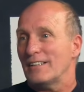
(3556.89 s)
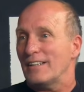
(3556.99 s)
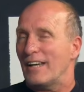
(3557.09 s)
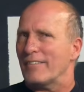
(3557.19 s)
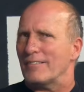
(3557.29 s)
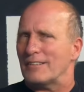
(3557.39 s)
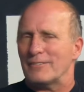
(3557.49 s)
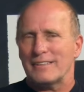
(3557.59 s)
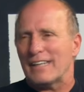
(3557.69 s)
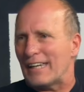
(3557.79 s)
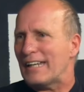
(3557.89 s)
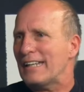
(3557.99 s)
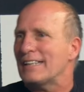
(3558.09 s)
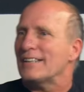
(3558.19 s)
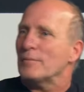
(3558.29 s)
And I thought,
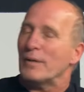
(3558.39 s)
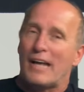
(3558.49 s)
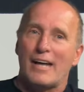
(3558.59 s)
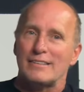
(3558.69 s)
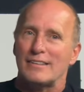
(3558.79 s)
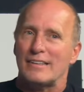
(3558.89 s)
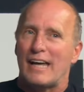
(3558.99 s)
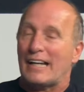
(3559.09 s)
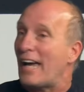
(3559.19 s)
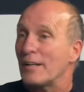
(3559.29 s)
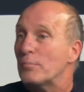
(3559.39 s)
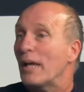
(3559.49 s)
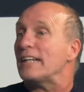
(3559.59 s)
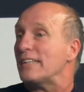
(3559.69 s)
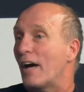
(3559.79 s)
okay. But I kind of
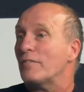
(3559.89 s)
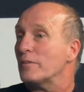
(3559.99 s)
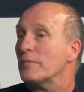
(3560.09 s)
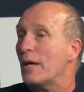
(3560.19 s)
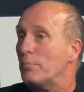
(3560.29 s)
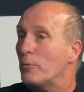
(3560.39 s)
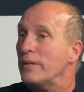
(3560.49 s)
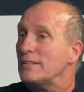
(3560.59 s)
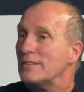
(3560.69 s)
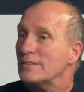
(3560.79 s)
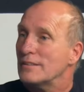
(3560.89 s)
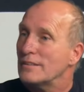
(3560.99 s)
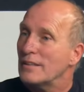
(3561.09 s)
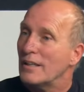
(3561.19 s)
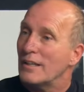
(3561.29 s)
blinked out from that point.
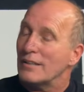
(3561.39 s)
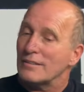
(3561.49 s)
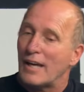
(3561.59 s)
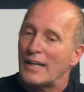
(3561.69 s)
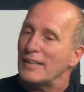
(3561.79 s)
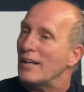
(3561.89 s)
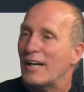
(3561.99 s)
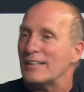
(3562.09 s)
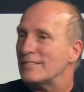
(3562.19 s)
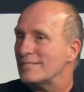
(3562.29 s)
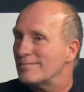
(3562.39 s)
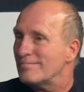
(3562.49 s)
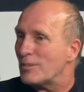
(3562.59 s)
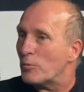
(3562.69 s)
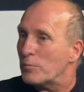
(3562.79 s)
I
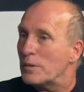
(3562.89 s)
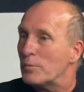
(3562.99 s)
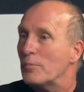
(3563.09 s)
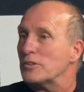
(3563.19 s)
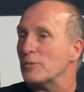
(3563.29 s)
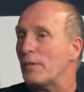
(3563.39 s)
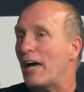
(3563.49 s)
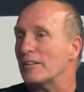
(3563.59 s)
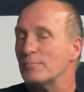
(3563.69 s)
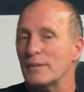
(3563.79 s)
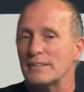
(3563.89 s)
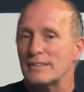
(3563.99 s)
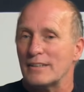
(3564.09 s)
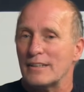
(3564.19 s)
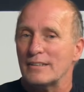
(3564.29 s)
don't remember much about it,
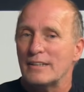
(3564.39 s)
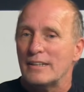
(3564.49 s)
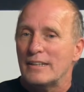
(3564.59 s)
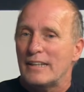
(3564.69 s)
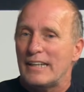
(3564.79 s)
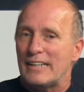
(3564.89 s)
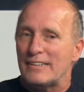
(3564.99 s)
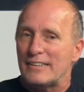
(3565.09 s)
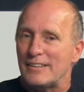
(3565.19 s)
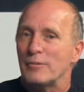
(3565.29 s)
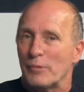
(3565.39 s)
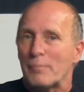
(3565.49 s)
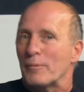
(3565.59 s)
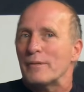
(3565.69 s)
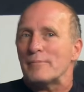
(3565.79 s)
but he
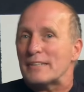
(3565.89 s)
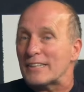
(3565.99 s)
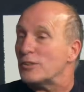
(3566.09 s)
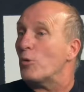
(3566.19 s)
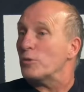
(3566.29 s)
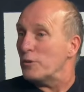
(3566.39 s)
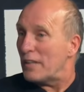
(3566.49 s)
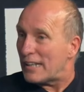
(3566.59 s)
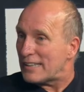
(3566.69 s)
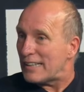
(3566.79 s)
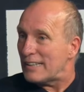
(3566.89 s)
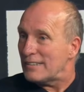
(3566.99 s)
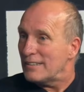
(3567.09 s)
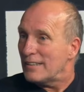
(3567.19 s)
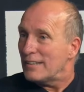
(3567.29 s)
reprimanded me. He said, don't do that
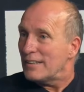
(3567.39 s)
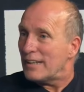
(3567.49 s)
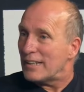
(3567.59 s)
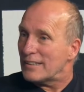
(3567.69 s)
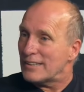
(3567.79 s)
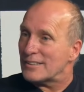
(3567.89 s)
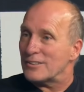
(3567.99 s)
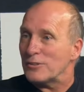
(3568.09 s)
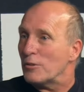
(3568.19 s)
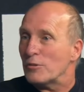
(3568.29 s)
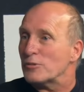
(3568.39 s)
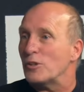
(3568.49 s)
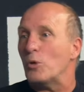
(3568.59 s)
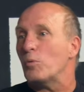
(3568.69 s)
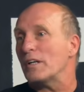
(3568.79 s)
again. And he says, there's
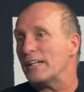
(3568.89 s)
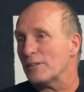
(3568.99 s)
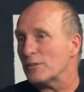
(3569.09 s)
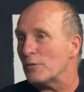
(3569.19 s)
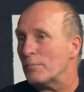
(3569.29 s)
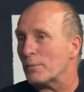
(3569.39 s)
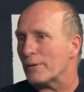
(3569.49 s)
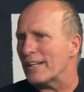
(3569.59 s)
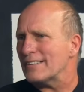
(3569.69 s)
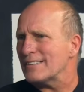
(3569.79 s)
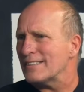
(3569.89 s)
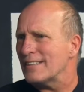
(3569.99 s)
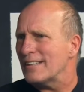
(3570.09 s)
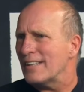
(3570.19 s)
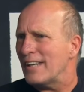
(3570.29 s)
no one here to impress.
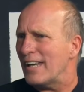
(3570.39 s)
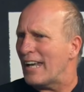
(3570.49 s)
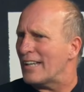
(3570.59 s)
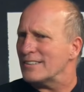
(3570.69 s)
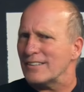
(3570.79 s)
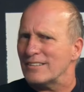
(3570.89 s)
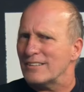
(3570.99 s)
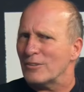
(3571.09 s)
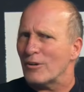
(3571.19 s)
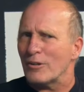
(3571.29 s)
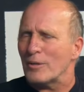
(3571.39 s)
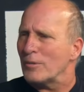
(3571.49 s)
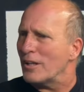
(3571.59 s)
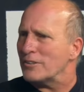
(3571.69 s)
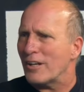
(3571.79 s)
And I said, Your Honor, I'm
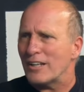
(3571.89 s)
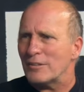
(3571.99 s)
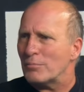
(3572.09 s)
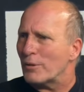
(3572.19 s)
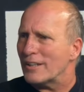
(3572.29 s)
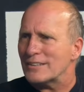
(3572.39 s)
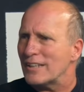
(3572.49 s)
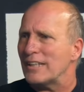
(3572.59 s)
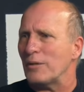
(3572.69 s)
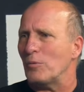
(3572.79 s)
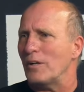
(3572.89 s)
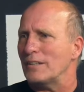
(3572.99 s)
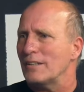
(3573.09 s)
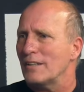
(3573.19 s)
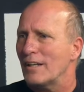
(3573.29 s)
not trying to impress
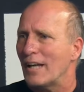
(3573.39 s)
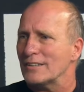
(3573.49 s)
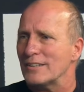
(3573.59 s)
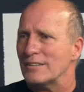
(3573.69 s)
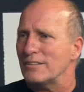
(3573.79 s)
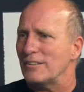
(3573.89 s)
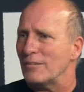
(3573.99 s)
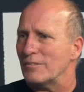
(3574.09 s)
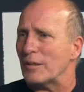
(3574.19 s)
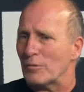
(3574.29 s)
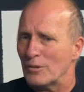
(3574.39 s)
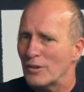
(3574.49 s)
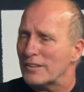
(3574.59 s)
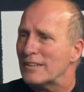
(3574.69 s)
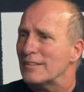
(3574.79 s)
anyone. I said, they were
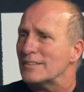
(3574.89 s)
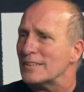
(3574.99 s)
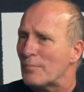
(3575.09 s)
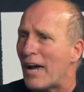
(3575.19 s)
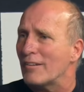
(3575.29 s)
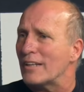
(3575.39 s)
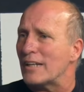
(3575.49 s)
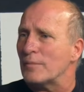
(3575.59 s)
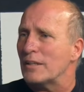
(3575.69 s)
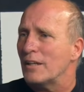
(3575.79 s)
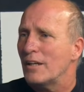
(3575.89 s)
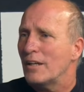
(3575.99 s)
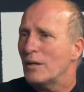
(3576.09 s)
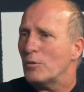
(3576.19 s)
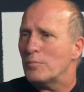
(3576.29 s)
looking and smiling at me.
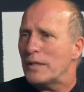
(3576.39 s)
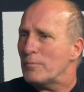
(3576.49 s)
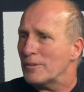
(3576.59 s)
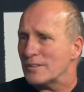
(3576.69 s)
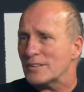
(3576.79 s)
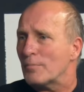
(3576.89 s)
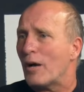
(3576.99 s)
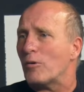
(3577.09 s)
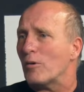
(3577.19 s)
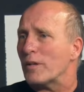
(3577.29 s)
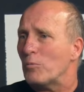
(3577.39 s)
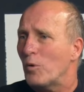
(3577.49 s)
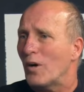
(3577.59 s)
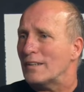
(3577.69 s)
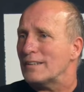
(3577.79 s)
Well, people can smile all they
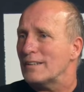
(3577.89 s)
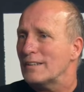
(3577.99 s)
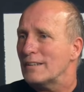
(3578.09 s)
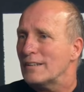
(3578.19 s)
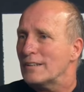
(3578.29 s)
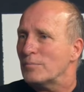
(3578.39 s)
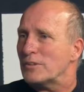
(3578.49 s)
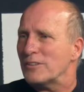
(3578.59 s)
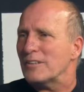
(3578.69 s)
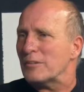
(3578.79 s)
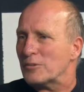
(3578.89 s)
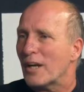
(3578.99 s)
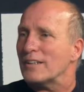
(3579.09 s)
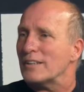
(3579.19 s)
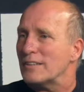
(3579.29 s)
want, but they were
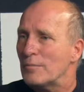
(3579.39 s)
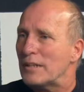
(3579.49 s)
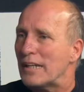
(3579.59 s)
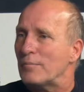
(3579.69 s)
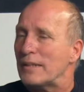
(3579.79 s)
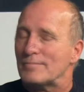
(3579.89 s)
trying to intimidate me.